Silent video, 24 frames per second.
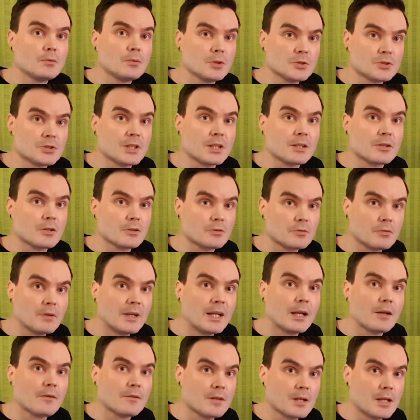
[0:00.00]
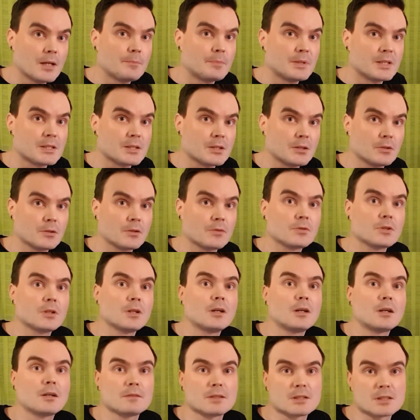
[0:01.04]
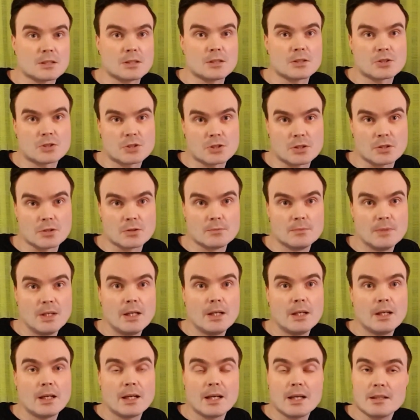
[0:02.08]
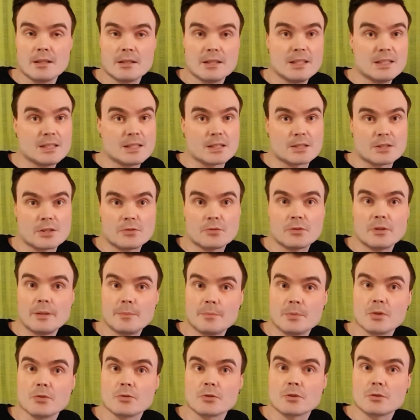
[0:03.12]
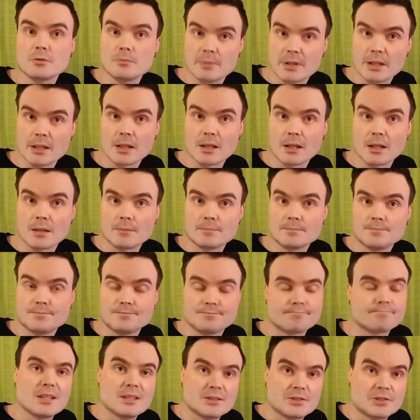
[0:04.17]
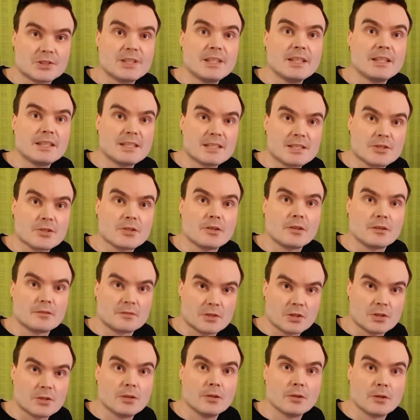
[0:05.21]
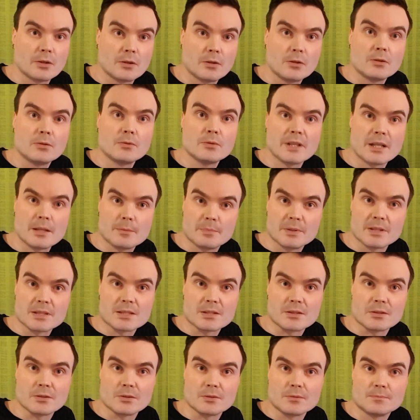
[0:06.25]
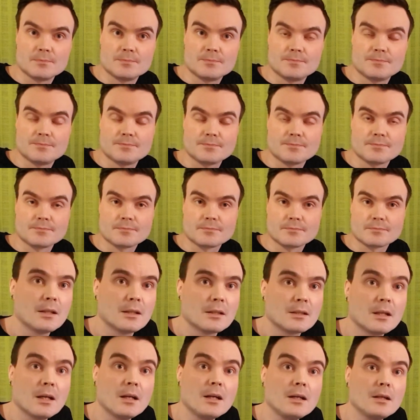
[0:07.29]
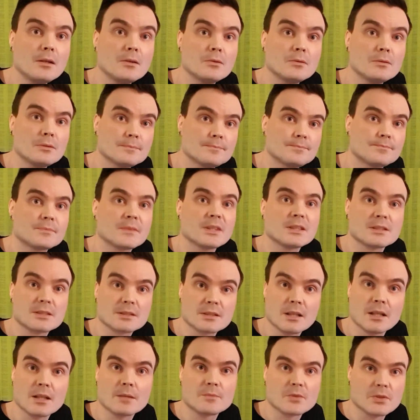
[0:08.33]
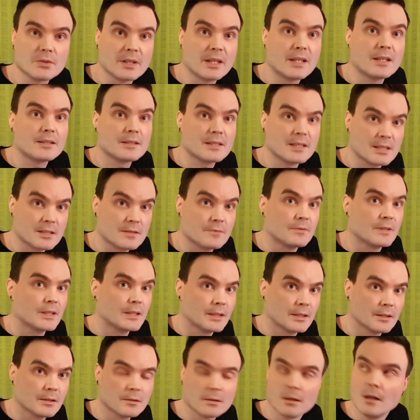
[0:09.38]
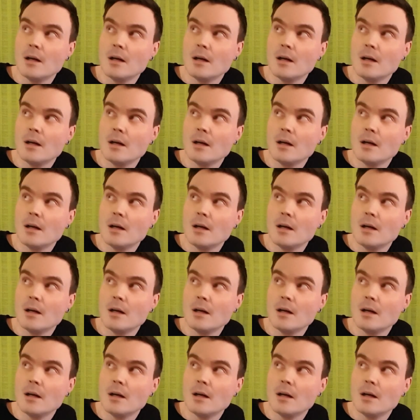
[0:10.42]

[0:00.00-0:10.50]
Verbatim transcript: watching the 12th episode of the Harvester Show, and this is a tribute to Milla. She deserved her own episode. Now, it's time to end this video.